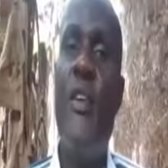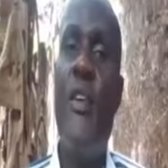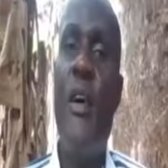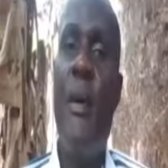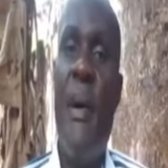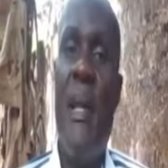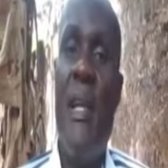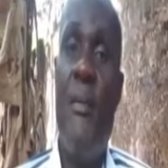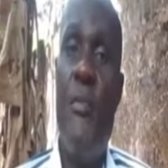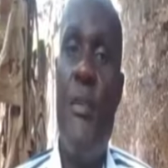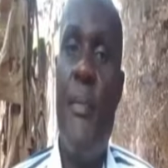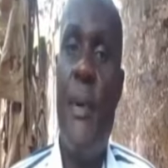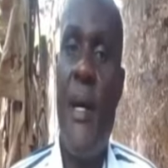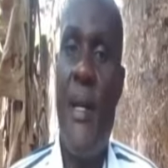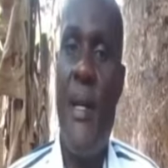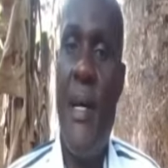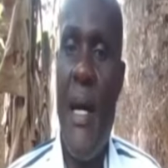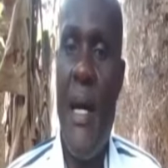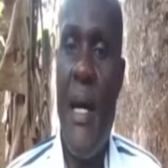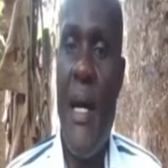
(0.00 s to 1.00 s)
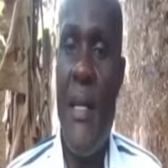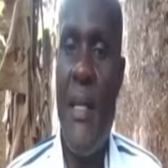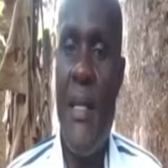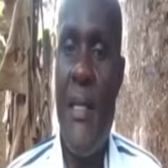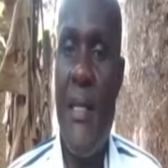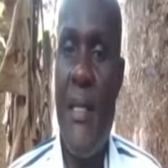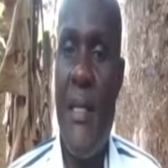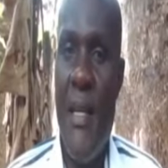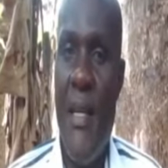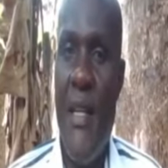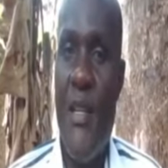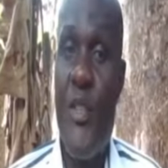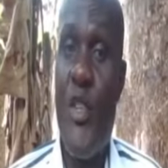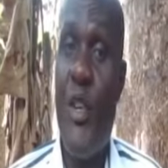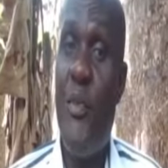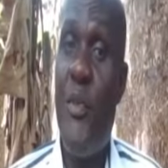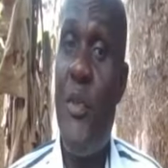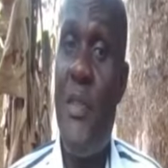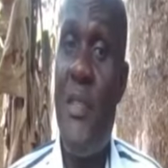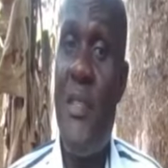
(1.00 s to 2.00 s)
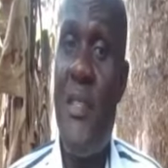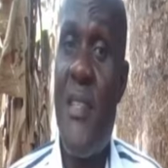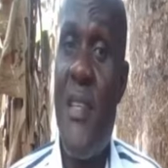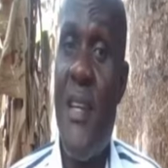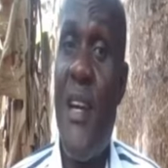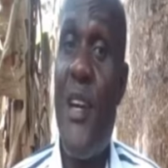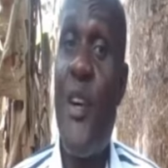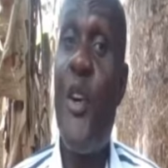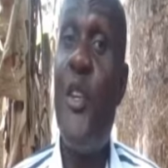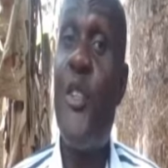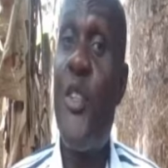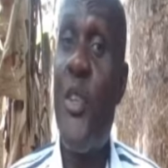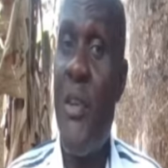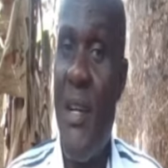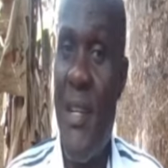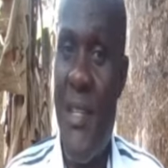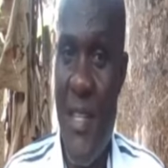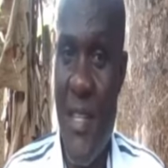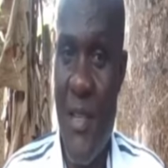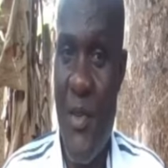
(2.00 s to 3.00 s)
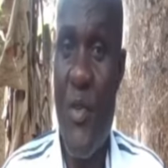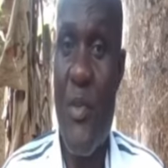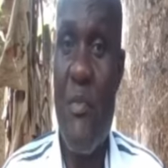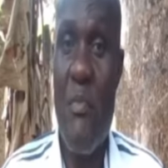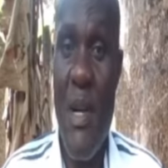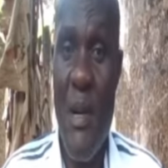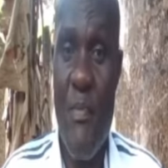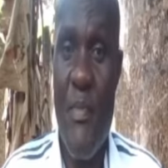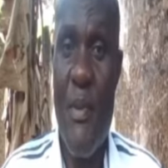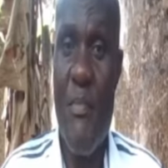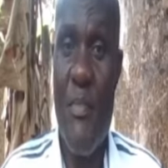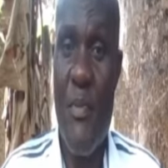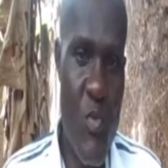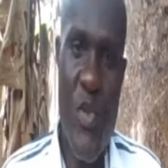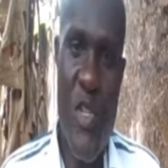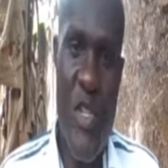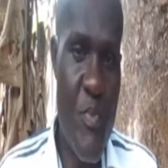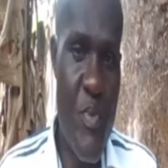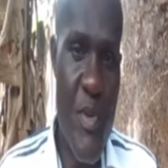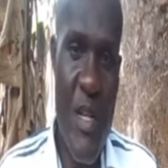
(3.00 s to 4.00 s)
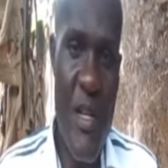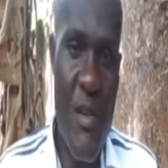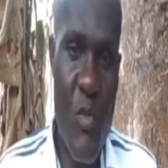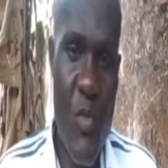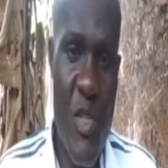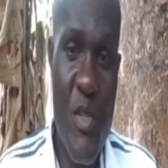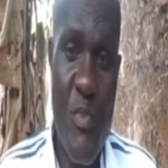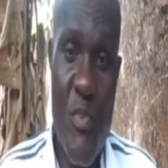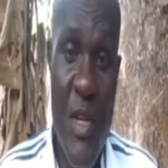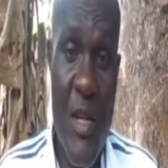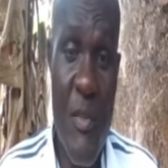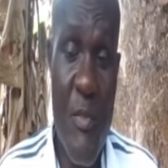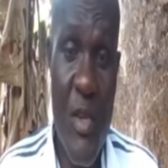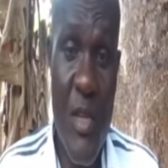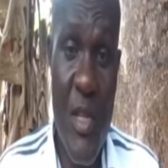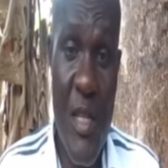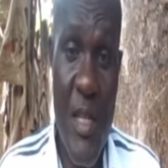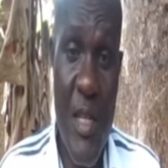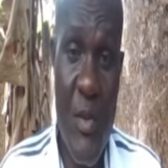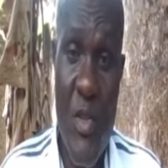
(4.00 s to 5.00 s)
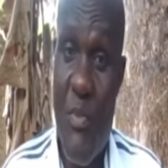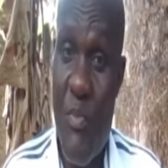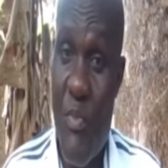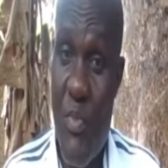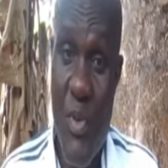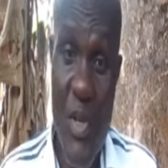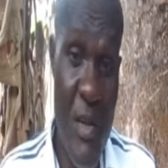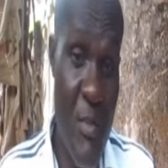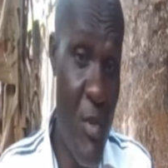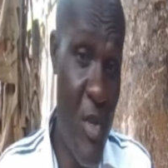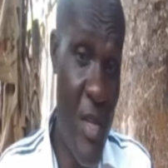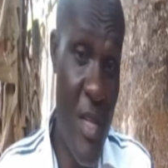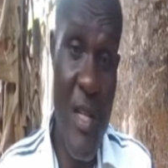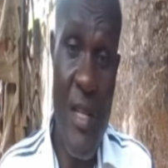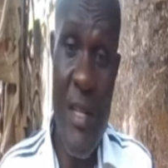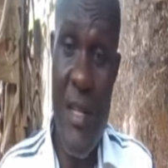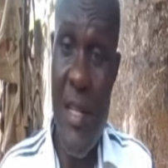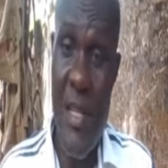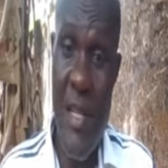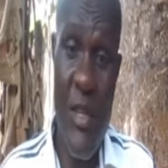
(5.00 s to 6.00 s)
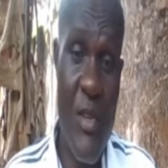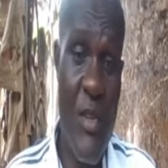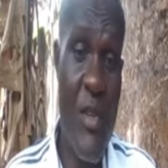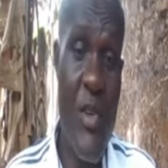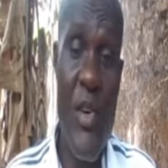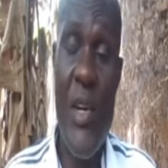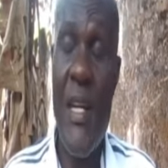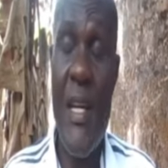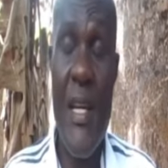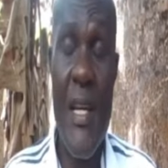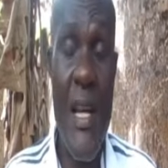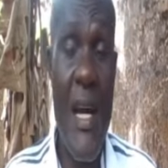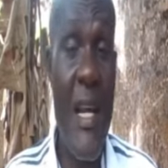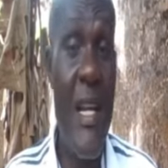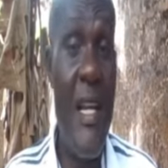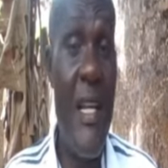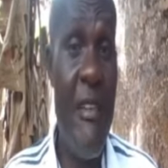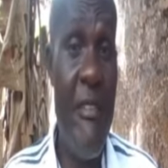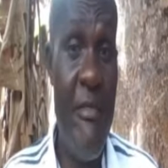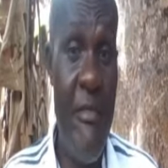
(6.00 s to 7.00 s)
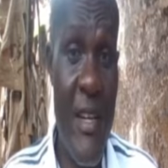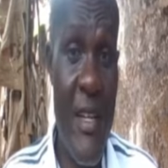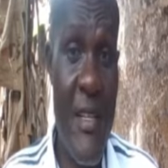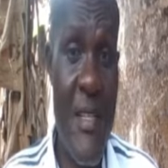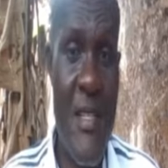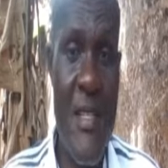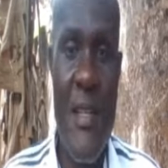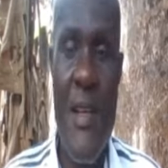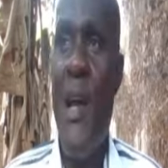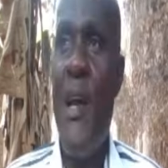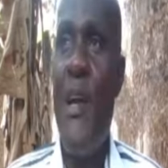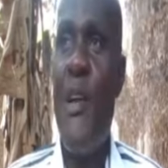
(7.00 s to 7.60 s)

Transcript: I'm an Igbo man, and it is almost a cultural thing with my people. We spray money, you know, in an event.